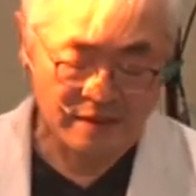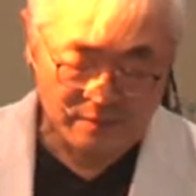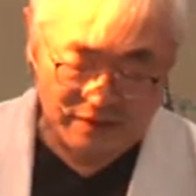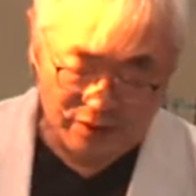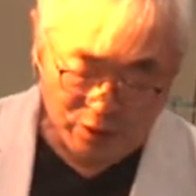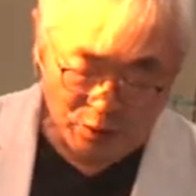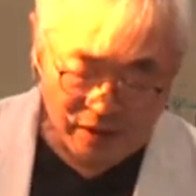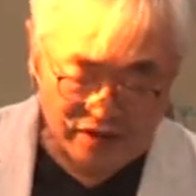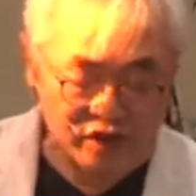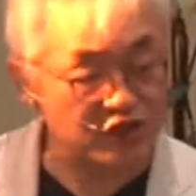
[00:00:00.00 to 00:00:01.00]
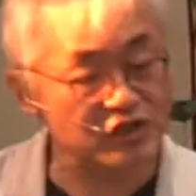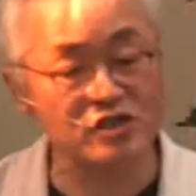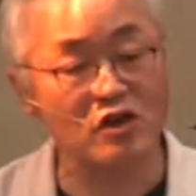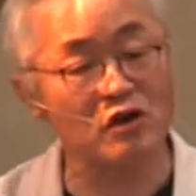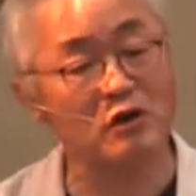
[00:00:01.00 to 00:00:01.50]
But you know what? Jesus
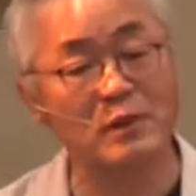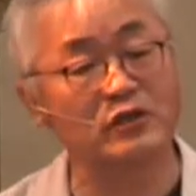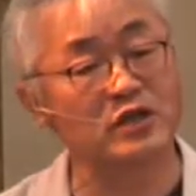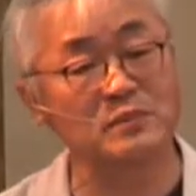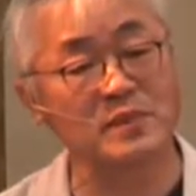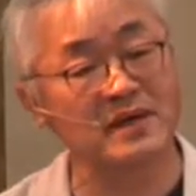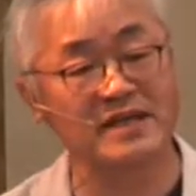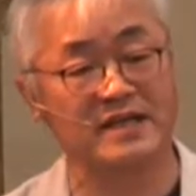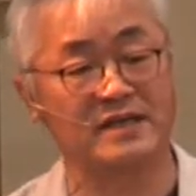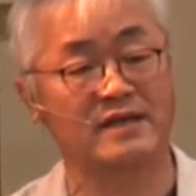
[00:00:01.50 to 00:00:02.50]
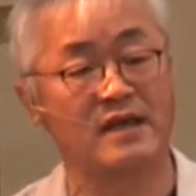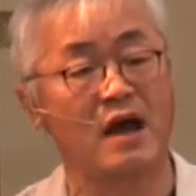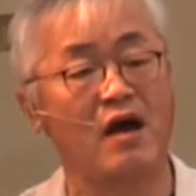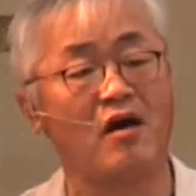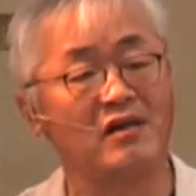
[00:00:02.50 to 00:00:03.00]
talked about the money
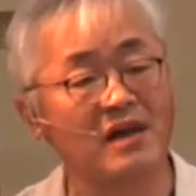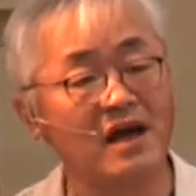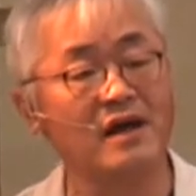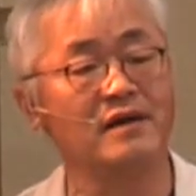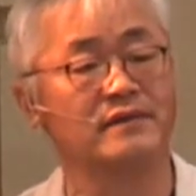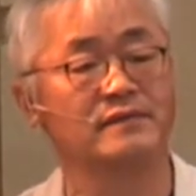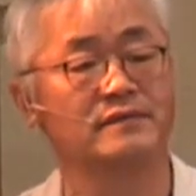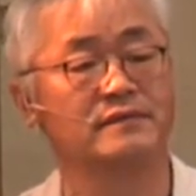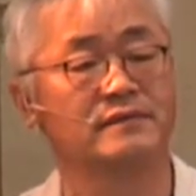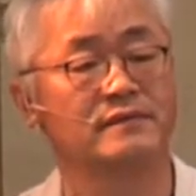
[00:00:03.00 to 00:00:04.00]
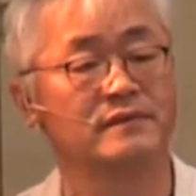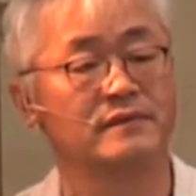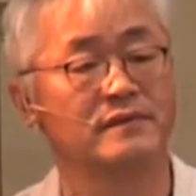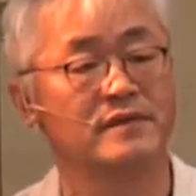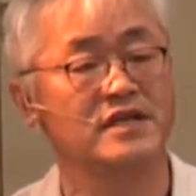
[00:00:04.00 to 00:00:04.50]
a lot.
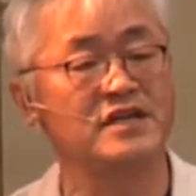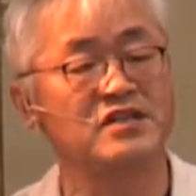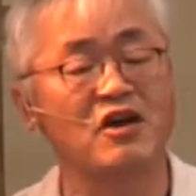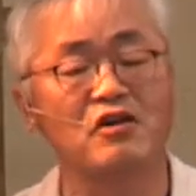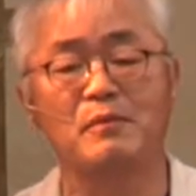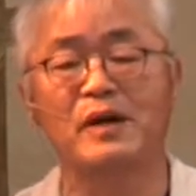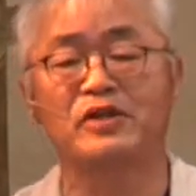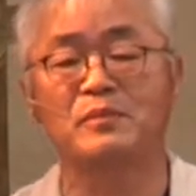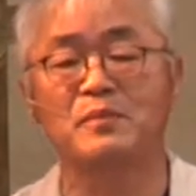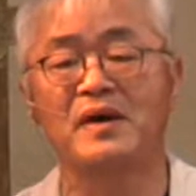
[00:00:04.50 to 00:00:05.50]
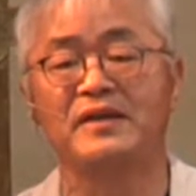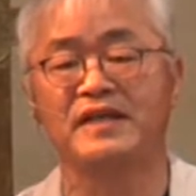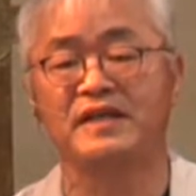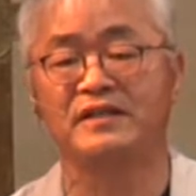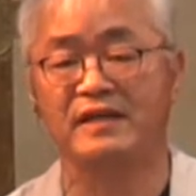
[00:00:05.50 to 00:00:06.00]
He talked about the
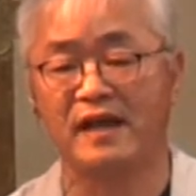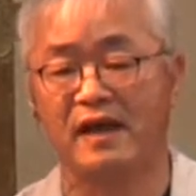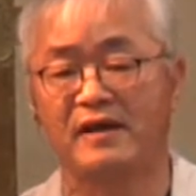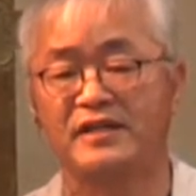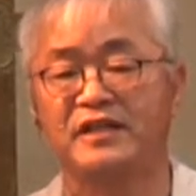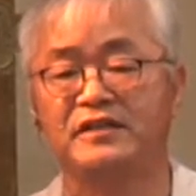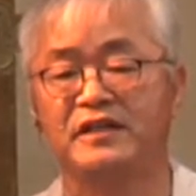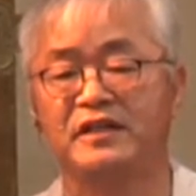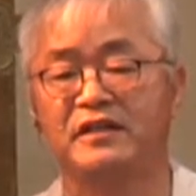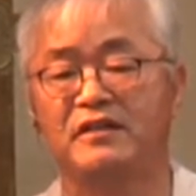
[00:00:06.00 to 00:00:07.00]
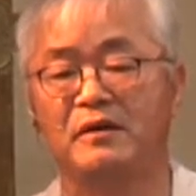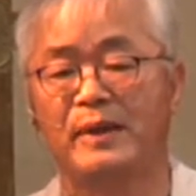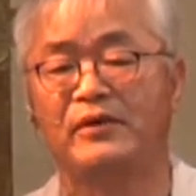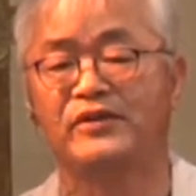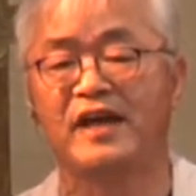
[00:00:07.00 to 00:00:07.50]
money than he did
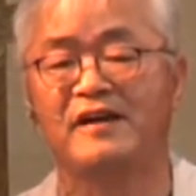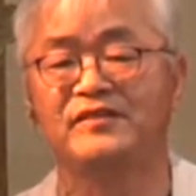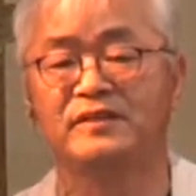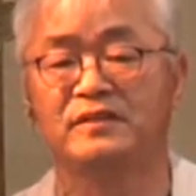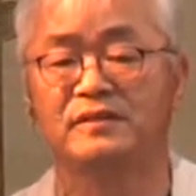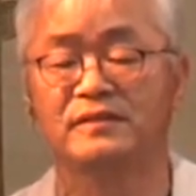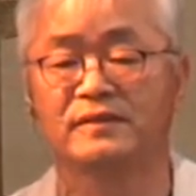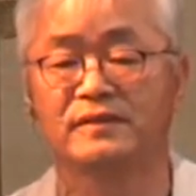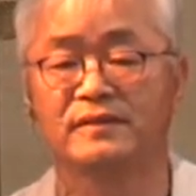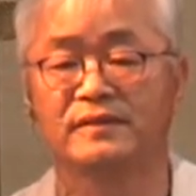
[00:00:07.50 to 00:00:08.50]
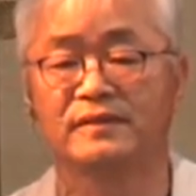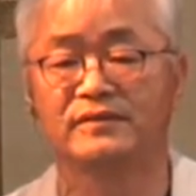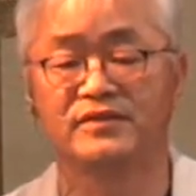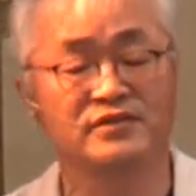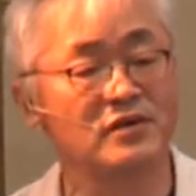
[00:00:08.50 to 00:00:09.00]
about the heaven.
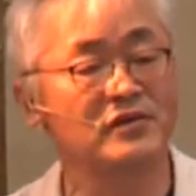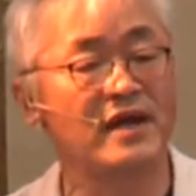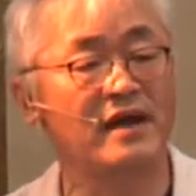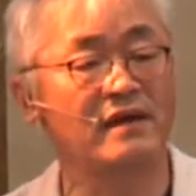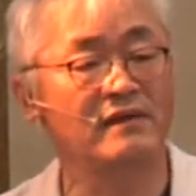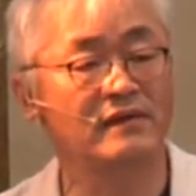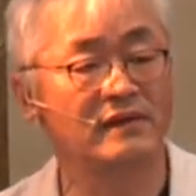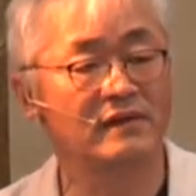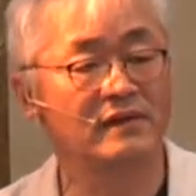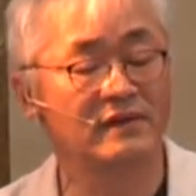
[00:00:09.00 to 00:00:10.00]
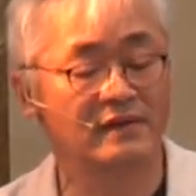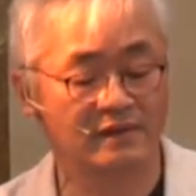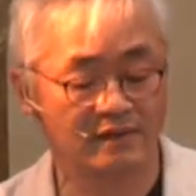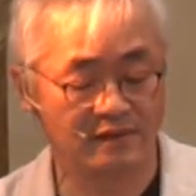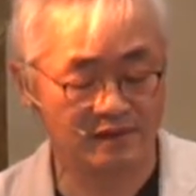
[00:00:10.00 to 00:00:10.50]
Do you know that?
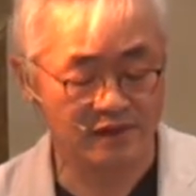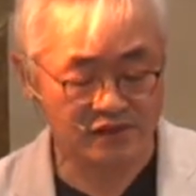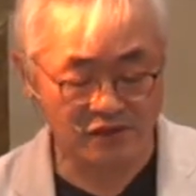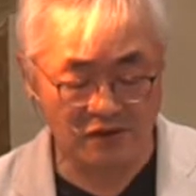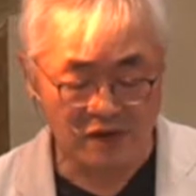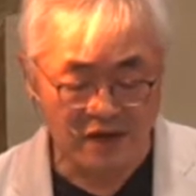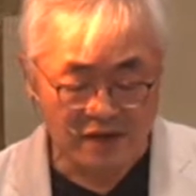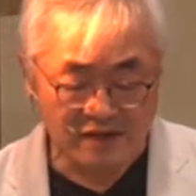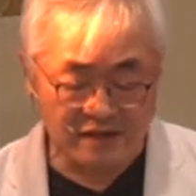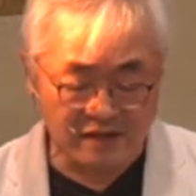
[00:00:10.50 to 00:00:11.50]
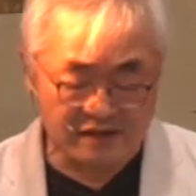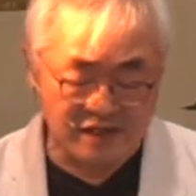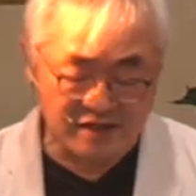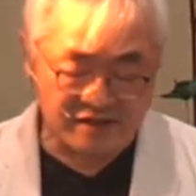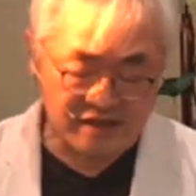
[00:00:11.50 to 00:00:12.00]
So
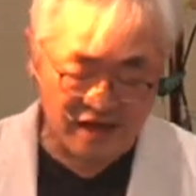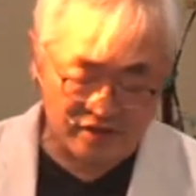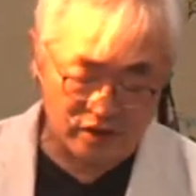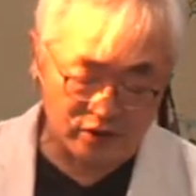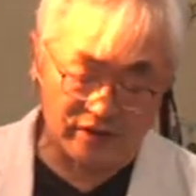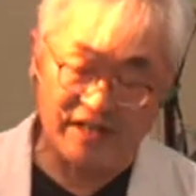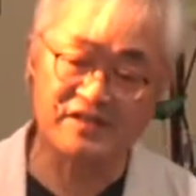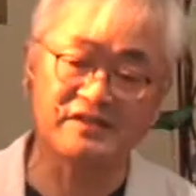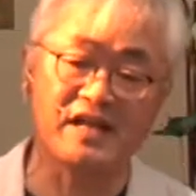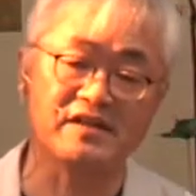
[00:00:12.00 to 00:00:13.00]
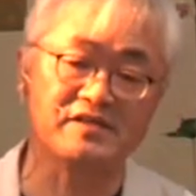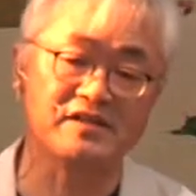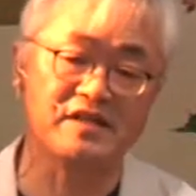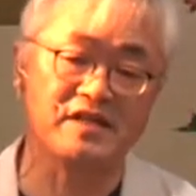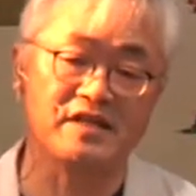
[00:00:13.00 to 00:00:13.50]
today's text
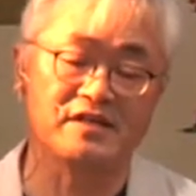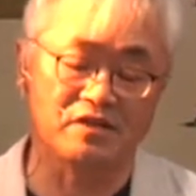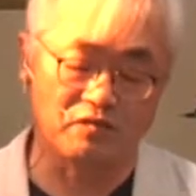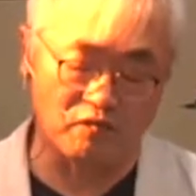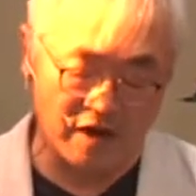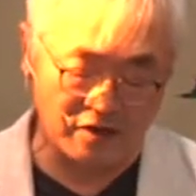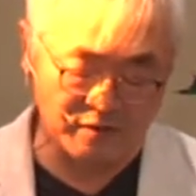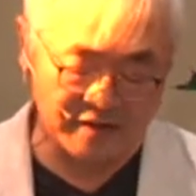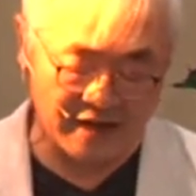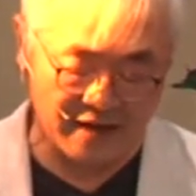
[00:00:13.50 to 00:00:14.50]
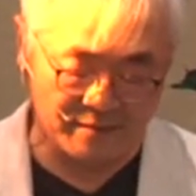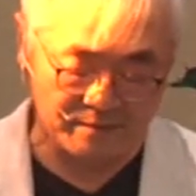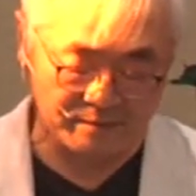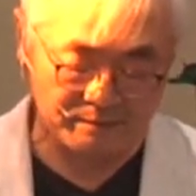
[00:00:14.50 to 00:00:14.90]
is one of them.